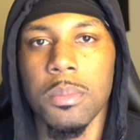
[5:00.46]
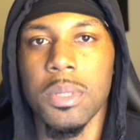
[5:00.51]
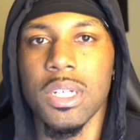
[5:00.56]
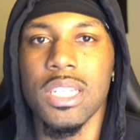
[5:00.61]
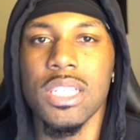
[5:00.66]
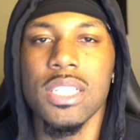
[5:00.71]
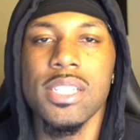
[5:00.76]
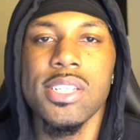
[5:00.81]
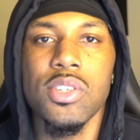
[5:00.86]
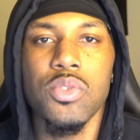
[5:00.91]
But
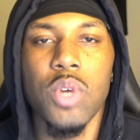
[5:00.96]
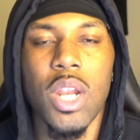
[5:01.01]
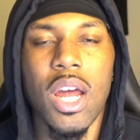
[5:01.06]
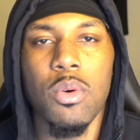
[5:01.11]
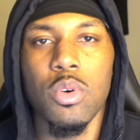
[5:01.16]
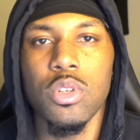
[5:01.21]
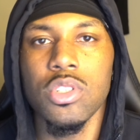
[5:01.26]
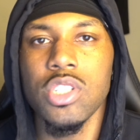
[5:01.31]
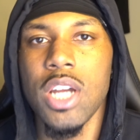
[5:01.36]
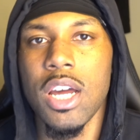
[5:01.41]
this is what I
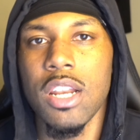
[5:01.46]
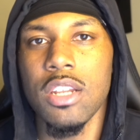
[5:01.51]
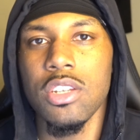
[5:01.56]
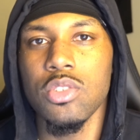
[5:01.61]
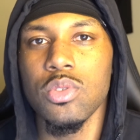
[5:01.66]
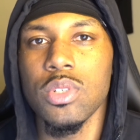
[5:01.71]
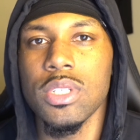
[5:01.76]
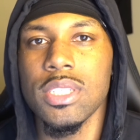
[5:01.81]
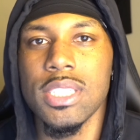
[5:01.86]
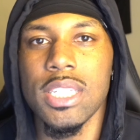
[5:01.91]
want y'all to
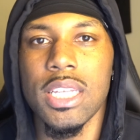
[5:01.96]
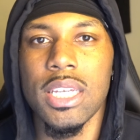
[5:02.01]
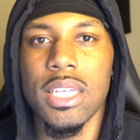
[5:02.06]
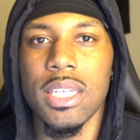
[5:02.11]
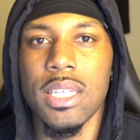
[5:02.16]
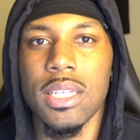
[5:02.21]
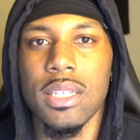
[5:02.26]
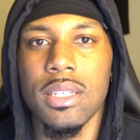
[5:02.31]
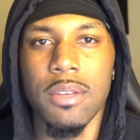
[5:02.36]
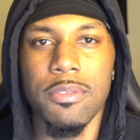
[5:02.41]
do
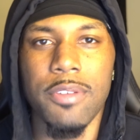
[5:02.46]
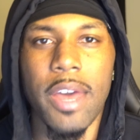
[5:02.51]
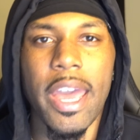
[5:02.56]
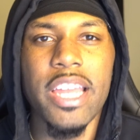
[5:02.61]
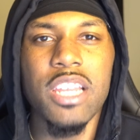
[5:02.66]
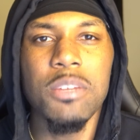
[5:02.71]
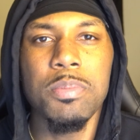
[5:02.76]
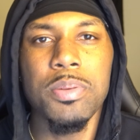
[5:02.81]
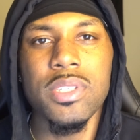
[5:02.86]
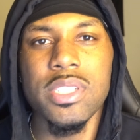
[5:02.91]
instead. If
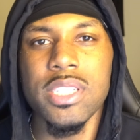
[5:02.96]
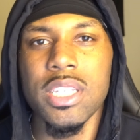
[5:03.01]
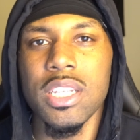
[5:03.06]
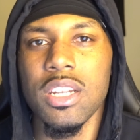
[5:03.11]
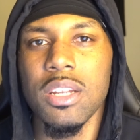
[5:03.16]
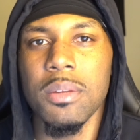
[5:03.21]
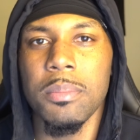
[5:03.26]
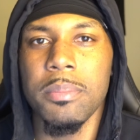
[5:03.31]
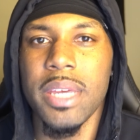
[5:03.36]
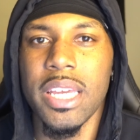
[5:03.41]
80%
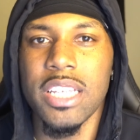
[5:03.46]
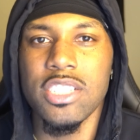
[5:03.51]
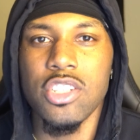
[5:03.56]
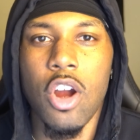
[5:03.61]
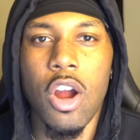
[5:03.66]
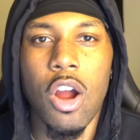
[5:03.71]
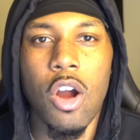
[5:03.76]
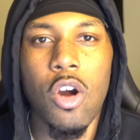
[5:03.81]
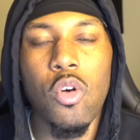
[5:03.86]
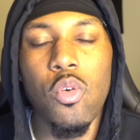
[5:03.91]
of the bets
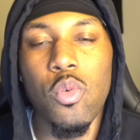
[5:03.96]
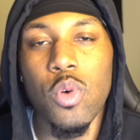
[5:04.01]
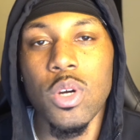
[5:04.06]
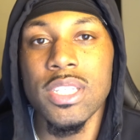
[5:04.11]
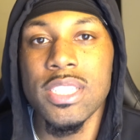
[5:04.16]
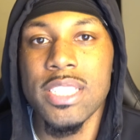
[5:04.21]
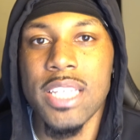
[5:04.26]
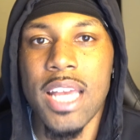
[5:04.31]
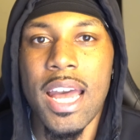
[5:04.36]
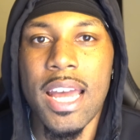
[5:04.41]
are on one
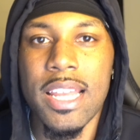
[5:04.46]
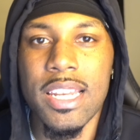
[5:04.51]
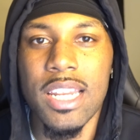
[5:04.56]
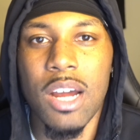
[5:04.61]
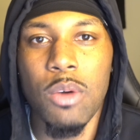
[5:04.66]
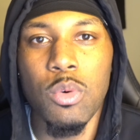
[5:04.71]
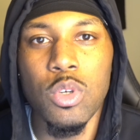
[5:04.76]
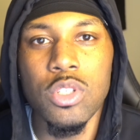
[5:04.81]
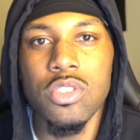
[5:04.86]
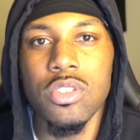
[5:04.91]
side, then
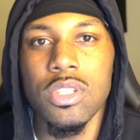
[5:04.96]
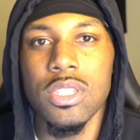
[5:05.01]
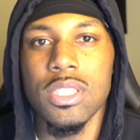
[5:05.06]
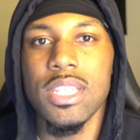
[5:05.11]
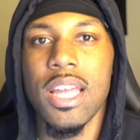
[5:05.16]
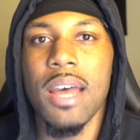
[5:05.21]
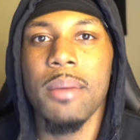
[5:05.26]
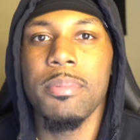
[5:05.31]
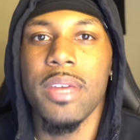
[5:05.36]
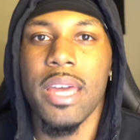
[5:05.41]
I want you to
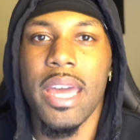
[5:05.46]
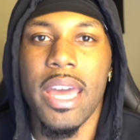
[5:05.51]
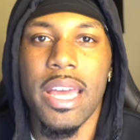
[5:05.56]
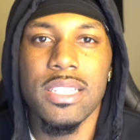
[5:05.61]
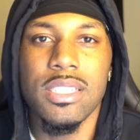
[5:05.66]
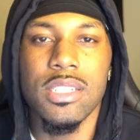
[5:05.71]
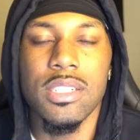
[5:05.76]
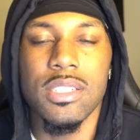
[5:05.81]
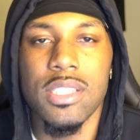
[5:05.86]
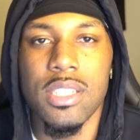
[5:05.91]
stop and
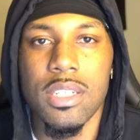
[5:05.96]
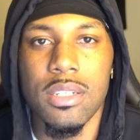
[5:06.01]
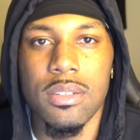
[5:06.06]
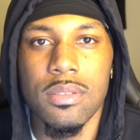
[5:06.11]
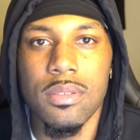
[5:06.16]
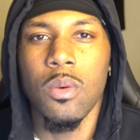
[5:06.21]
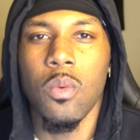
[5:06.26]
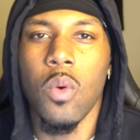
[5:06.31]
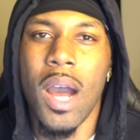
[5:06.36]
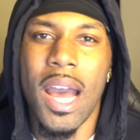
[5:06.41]
ask yourself,
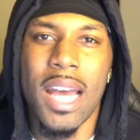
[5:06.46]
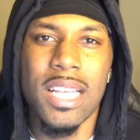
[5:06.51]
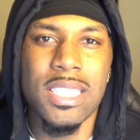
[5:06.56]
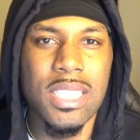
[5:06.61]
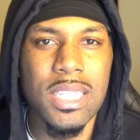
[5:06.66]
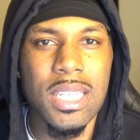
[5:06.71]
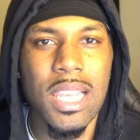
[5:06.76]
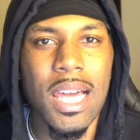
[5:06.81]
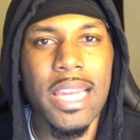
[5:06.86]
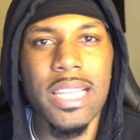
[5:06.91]
why is
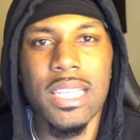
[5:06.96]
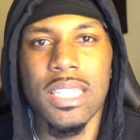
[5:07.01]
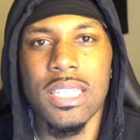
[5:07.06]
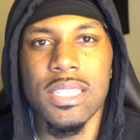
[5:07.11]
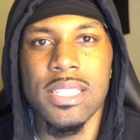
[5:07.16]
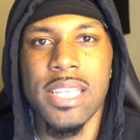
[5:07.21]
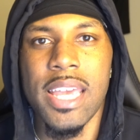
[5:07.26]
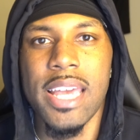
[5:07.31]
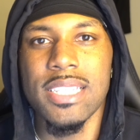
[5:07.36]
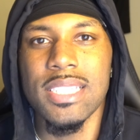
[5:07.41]
it like
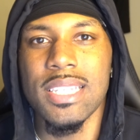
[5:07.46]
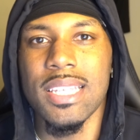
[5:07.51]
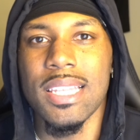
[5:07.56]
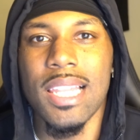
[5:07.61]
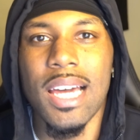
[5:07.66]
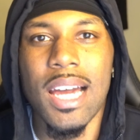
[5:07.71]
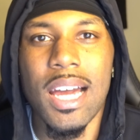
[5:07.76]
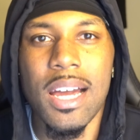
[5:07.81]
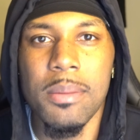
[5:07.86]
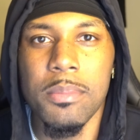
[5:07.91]
this? Has the
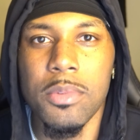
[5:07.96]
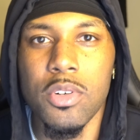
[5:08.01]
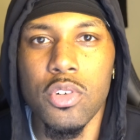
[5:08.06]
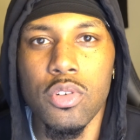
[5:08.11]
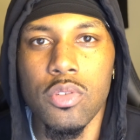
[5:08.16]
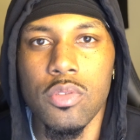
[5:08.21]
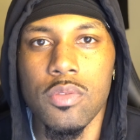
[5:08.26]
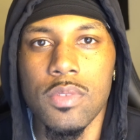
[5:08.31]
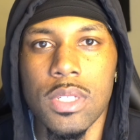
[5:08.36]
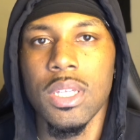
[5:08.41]
line
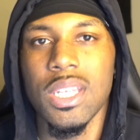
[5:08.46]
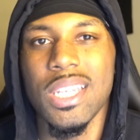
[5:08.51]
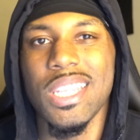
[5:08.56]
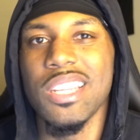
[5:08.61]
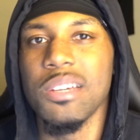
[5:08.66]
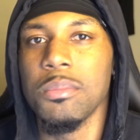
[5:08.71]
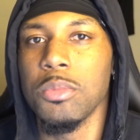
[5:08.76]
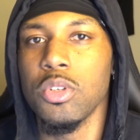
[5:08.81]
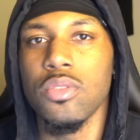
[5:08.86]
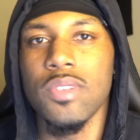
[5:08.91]
moved? Did
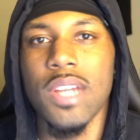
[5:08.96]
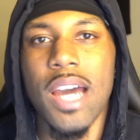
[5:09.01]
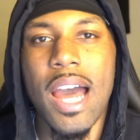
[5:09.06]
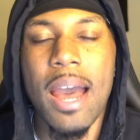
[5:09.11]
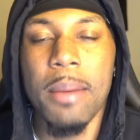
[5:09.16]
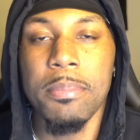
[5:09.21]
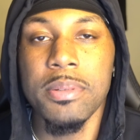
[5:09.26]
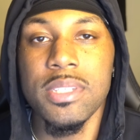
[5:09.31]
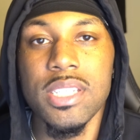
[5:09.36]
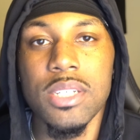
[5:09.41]
it move the
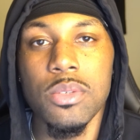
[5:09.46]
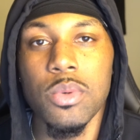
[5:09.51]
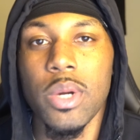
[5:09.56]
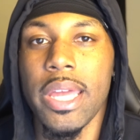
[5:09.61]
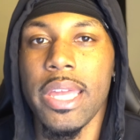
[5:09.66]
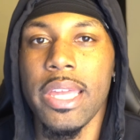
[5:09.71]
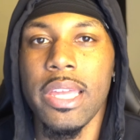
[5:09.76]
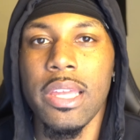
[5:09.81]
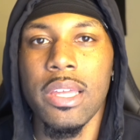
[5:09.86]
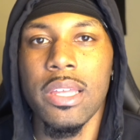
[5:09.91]
opposite
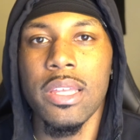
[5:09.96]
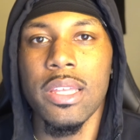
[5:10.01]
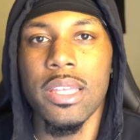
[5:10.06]
way?